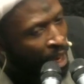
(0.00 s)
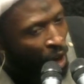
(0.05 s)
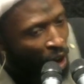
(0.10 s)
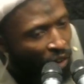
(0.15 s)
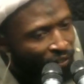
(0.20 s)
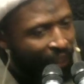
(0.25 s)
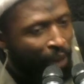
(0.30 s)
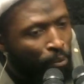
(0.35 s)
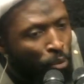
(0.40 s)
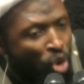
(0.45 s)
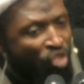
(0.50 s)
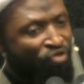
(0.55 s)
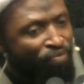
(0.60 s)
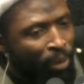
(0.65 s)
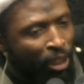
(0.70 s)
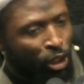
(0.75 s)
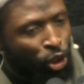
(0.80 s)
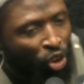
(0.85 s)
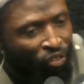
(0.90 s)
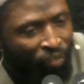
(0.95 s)
of the
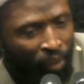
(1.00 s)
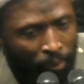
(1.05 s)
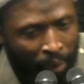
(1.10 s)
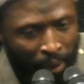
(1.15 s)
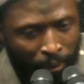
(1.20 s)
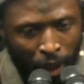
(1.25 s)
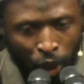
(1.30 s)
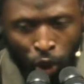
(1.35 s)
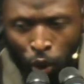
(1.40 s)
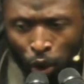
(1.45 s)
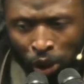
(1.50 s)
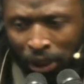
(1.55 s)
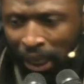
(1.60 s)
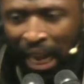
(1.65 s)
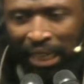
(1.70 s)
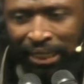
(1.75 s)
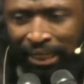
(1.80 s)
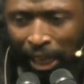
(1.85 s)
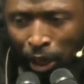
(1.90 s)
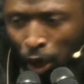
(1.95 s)
movement of Youth
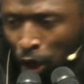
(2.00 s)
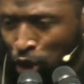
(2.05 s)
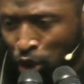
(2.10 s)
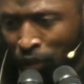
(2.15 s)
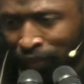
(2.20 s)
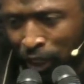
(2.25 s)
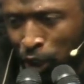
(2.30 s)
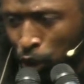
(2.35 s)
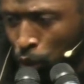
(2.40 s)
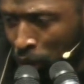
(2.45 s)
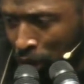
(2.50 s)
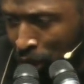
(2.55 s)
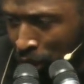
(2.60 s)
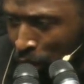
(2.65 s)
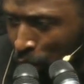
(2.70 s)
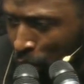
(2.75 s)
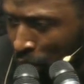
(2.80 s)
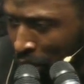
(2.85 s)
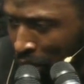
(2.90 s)
ask a lot of these questions.